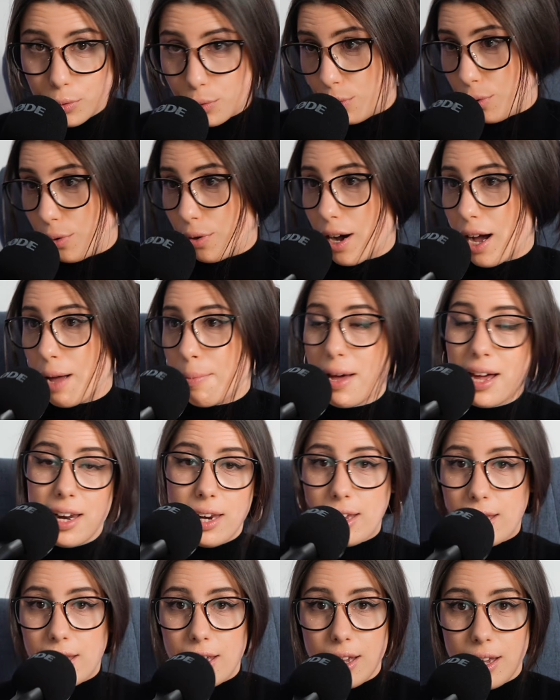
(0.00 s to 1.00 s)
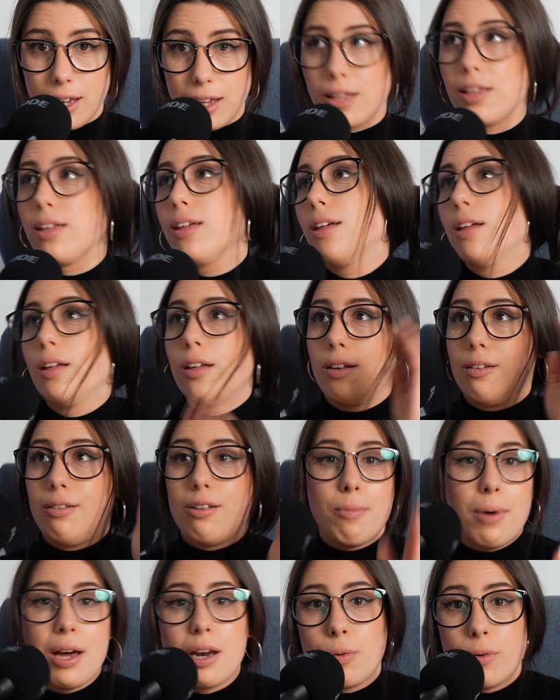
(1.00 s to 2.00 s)
or I'm at a gig. No
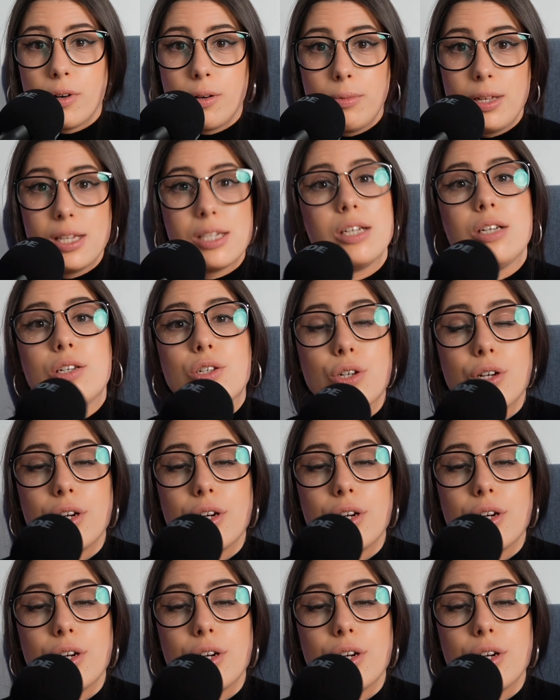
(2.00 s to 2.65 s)
matter what I'm listening to,